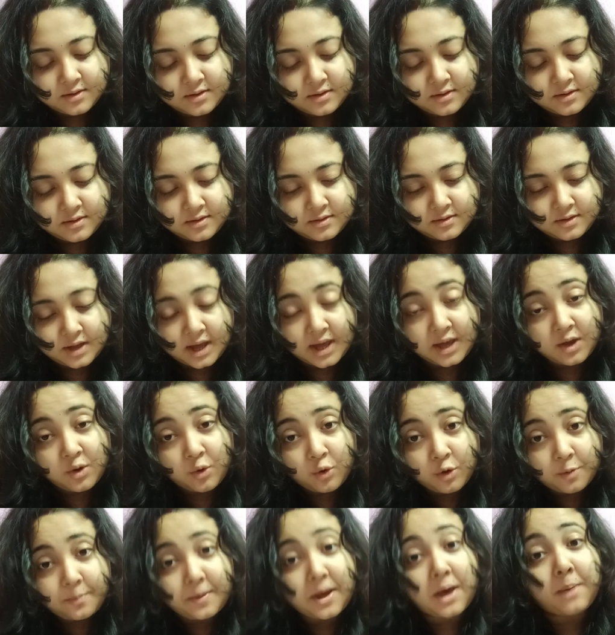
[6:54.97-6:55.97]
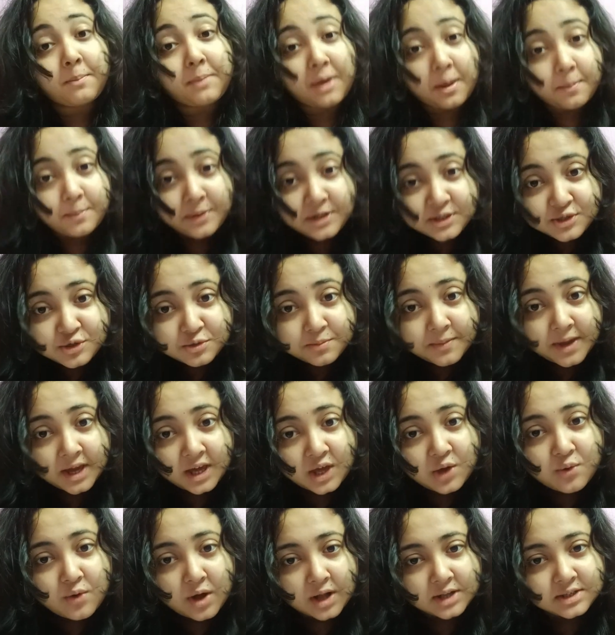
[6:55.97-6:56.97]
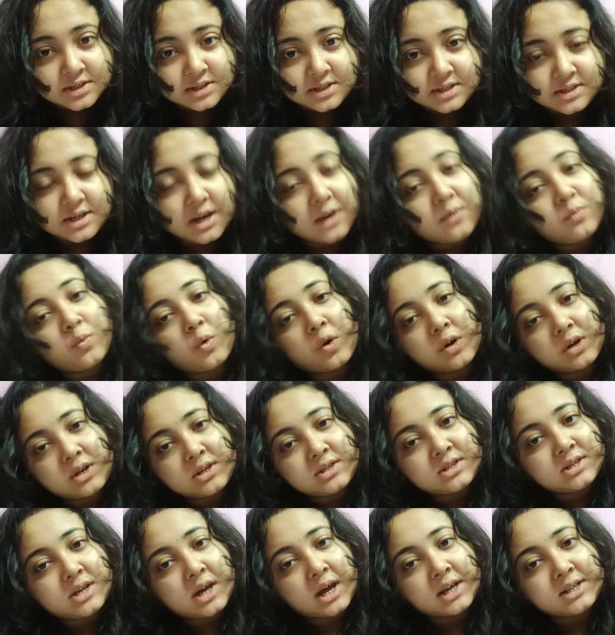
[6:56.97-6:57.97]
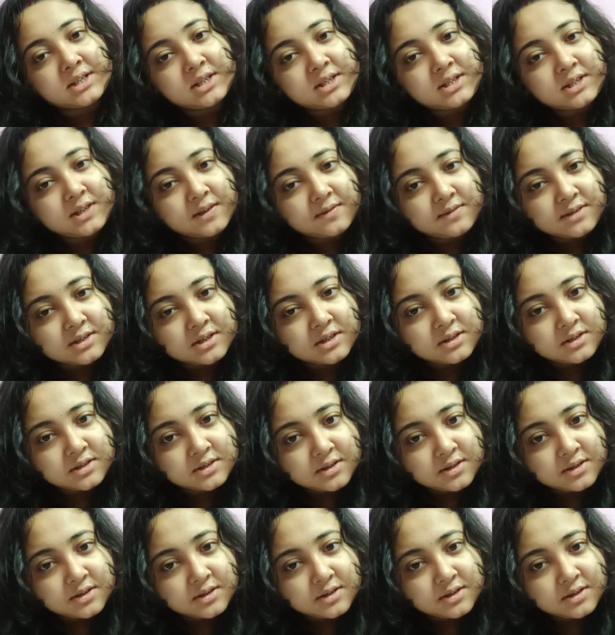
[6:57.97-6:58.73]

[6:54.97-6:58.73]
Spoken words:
I hope I am able to make you understand what is digestive system.